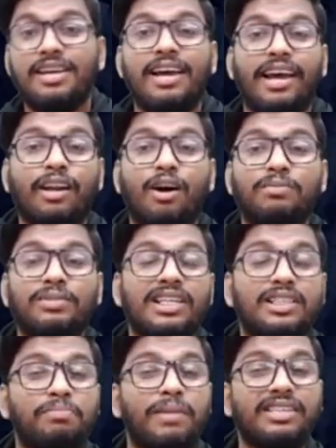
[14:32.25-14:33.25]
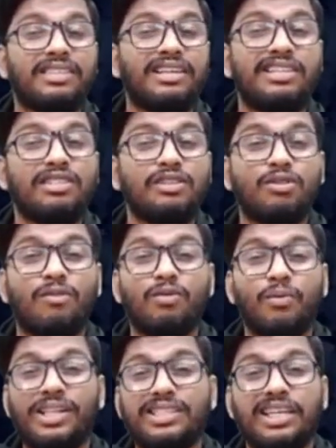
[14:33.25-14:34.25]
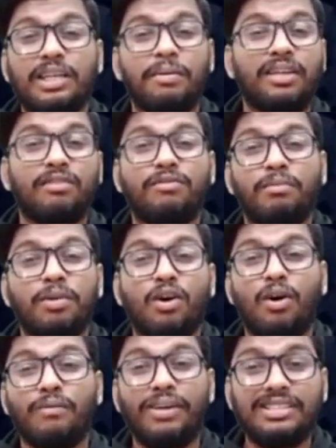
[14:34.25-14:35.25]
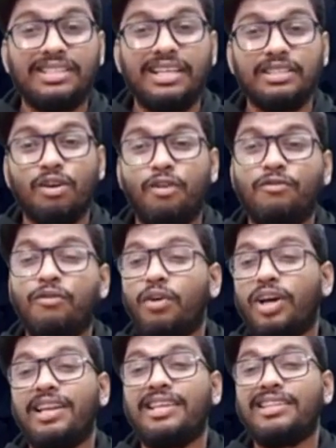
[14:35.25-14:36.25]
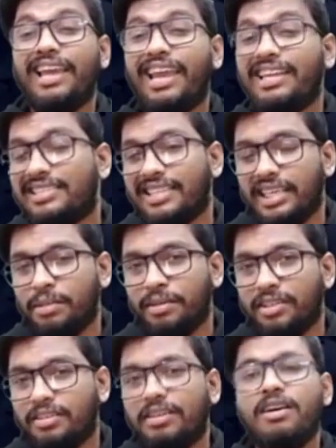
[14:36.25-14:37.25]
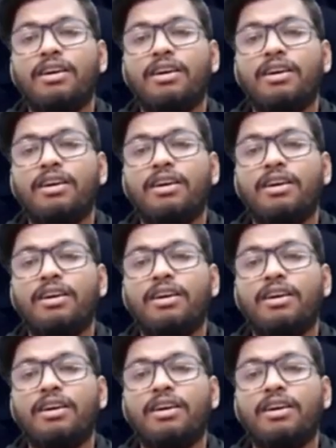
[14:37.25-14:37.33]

an object is placed at a distance of twelve centimeter from a convex lens or focal length eight centimeter.